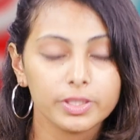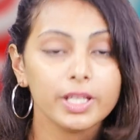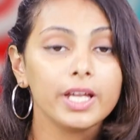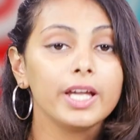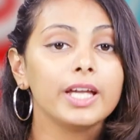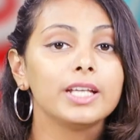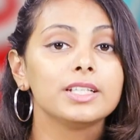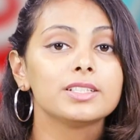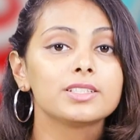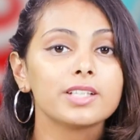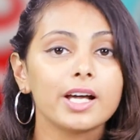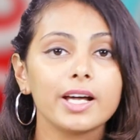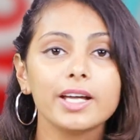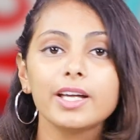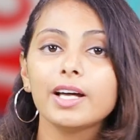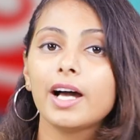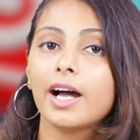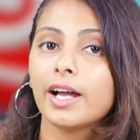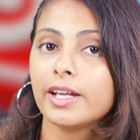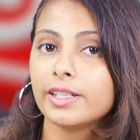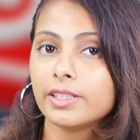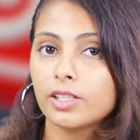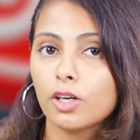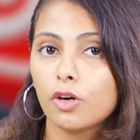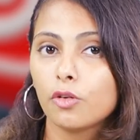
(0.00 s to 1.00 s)
The entire
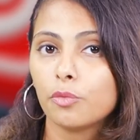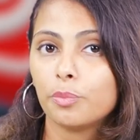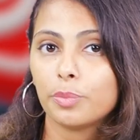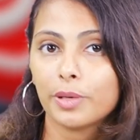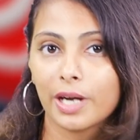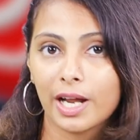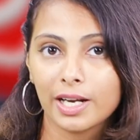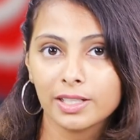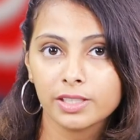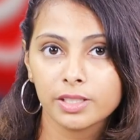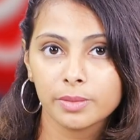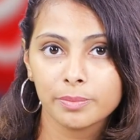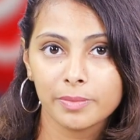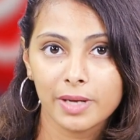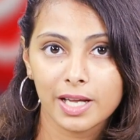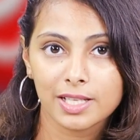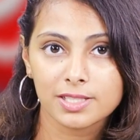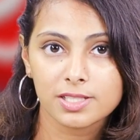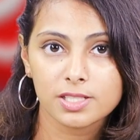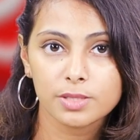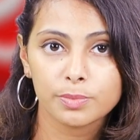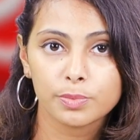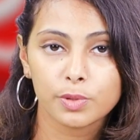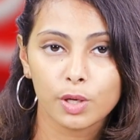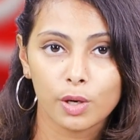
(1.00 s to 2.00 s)
idea of brand
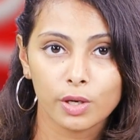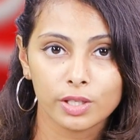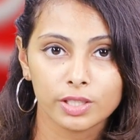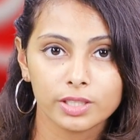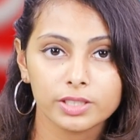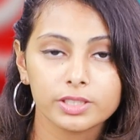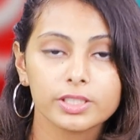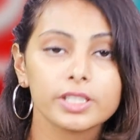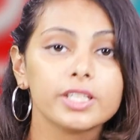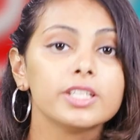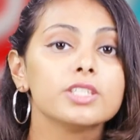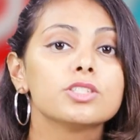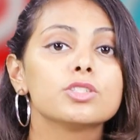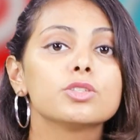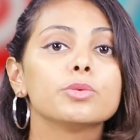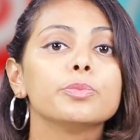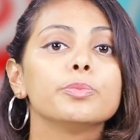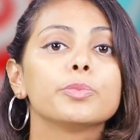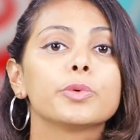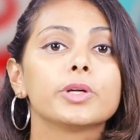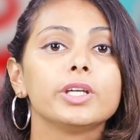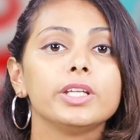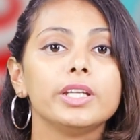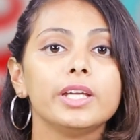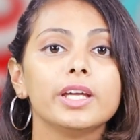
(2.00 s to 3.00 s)
ambassador product is to
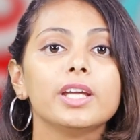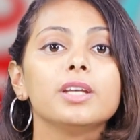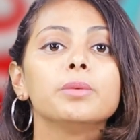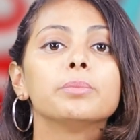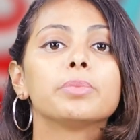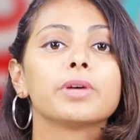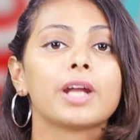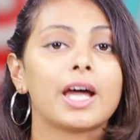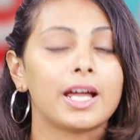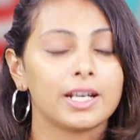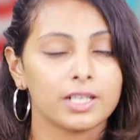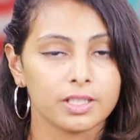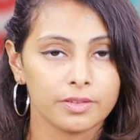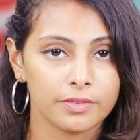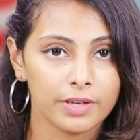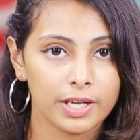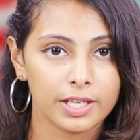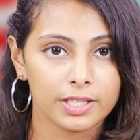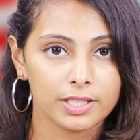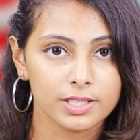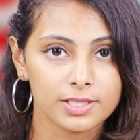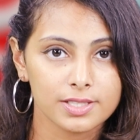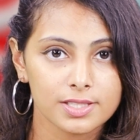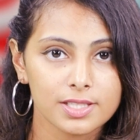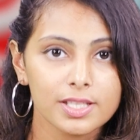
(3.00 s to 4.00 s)
create brand
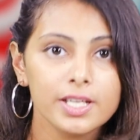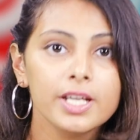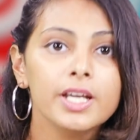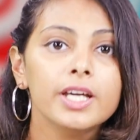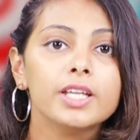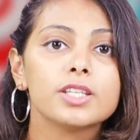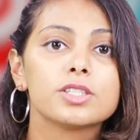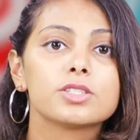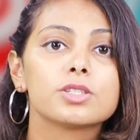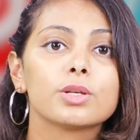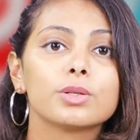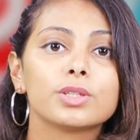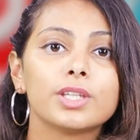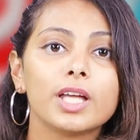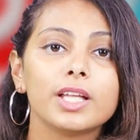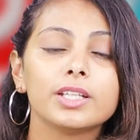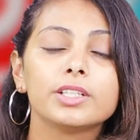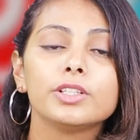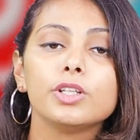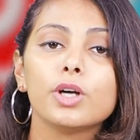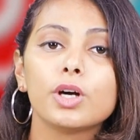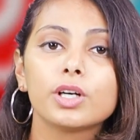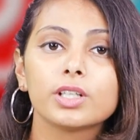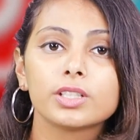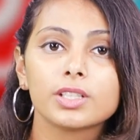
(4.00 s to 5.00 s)
awareness so
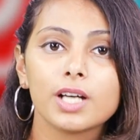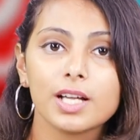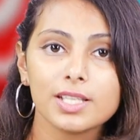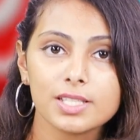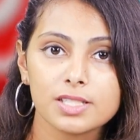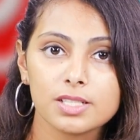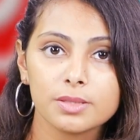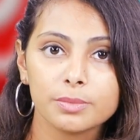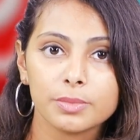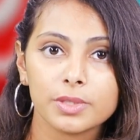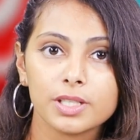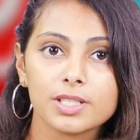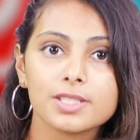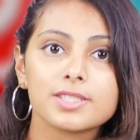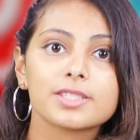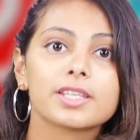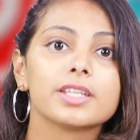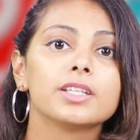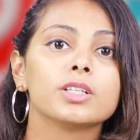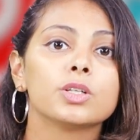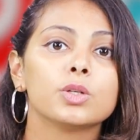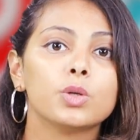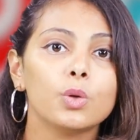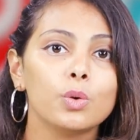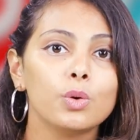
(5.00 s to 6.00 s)
that your customers
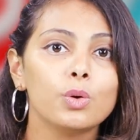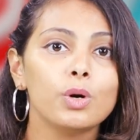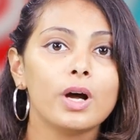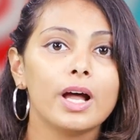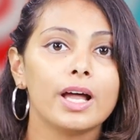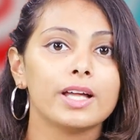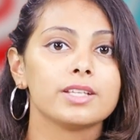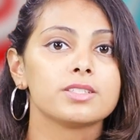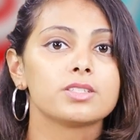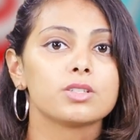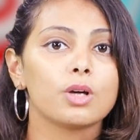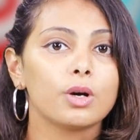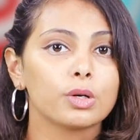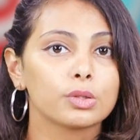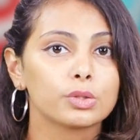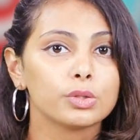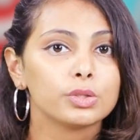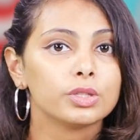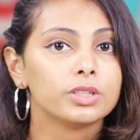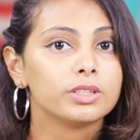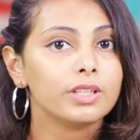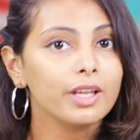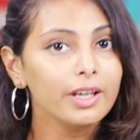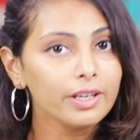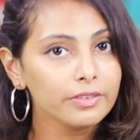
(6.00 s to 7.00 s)
can go and talk to
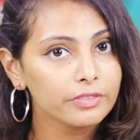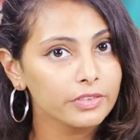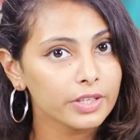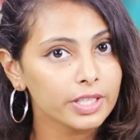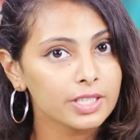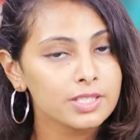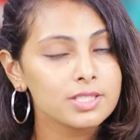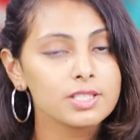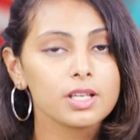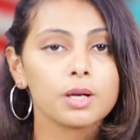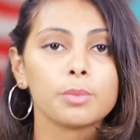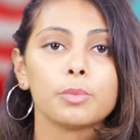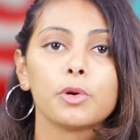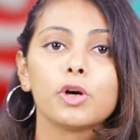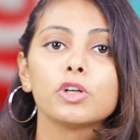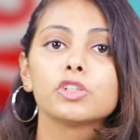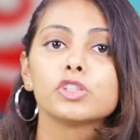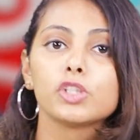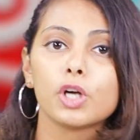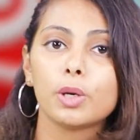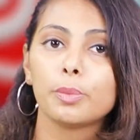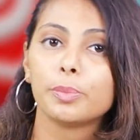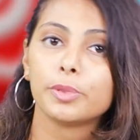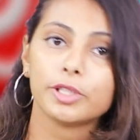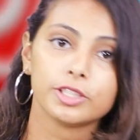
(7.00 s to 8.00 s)
their friends about
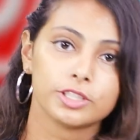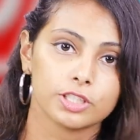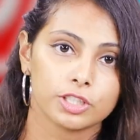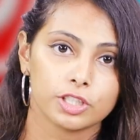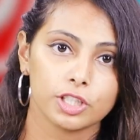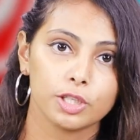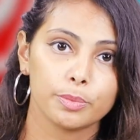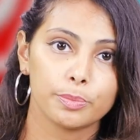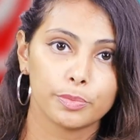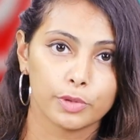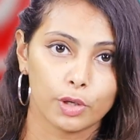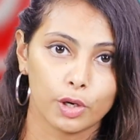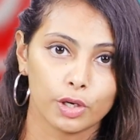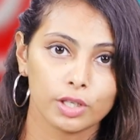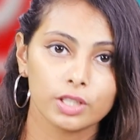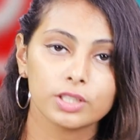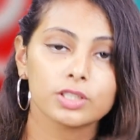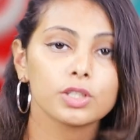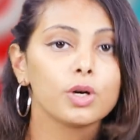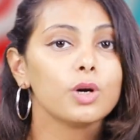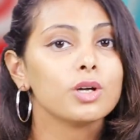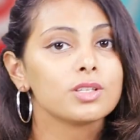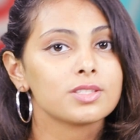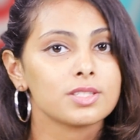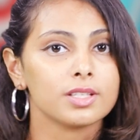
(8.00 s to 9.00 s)
your particular
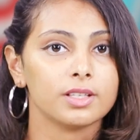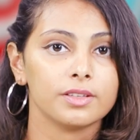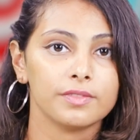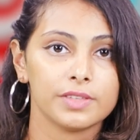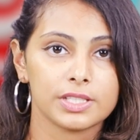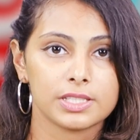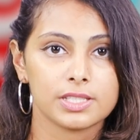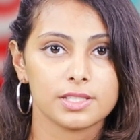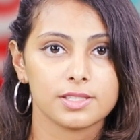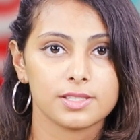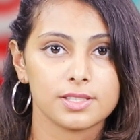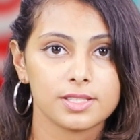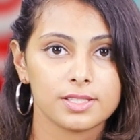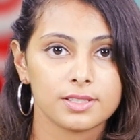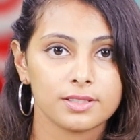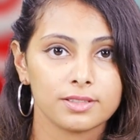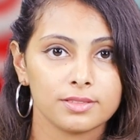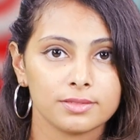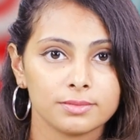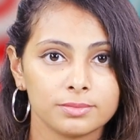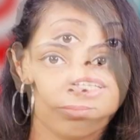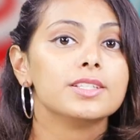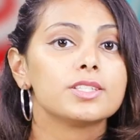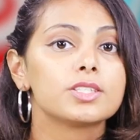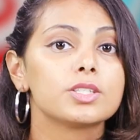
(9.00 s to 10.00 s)
product or services.
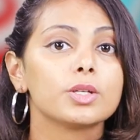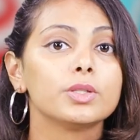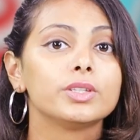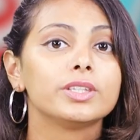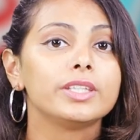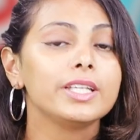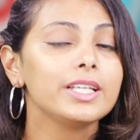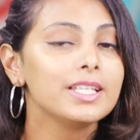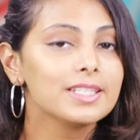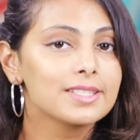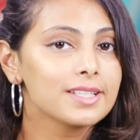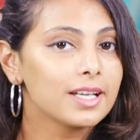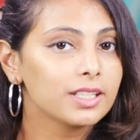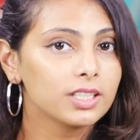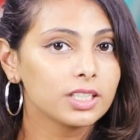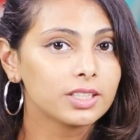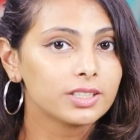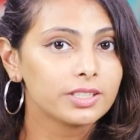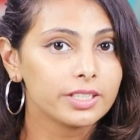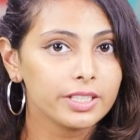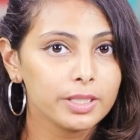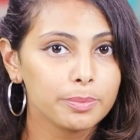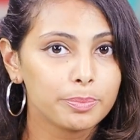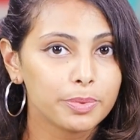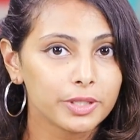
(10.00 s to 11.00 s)
So these are the
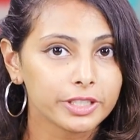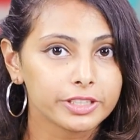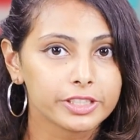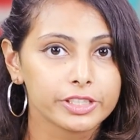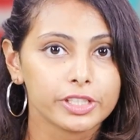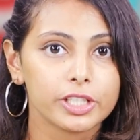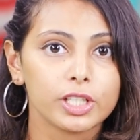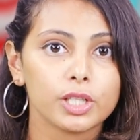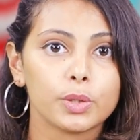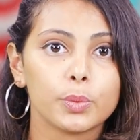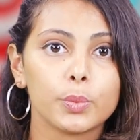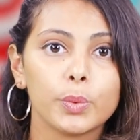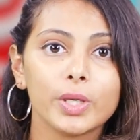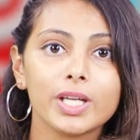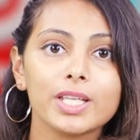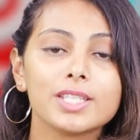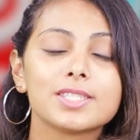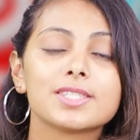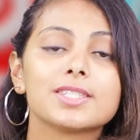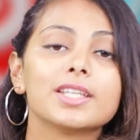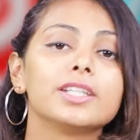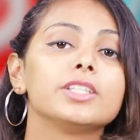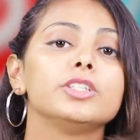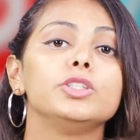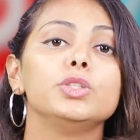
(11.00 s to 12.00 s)
3 particular
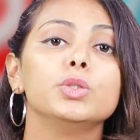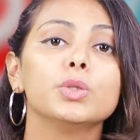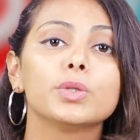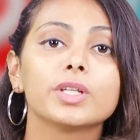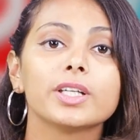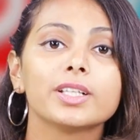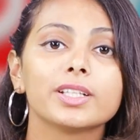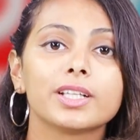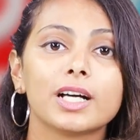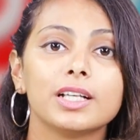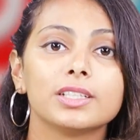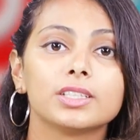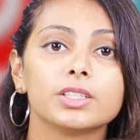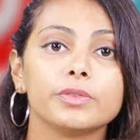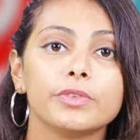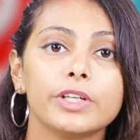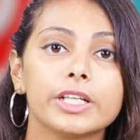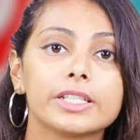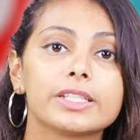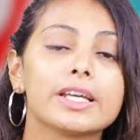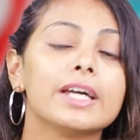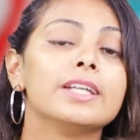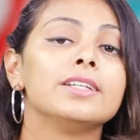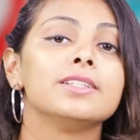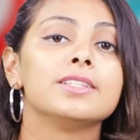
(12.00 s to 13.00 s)
ways that you can
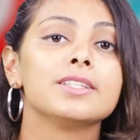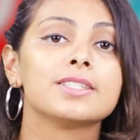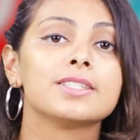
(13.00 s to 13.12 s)
cultivate and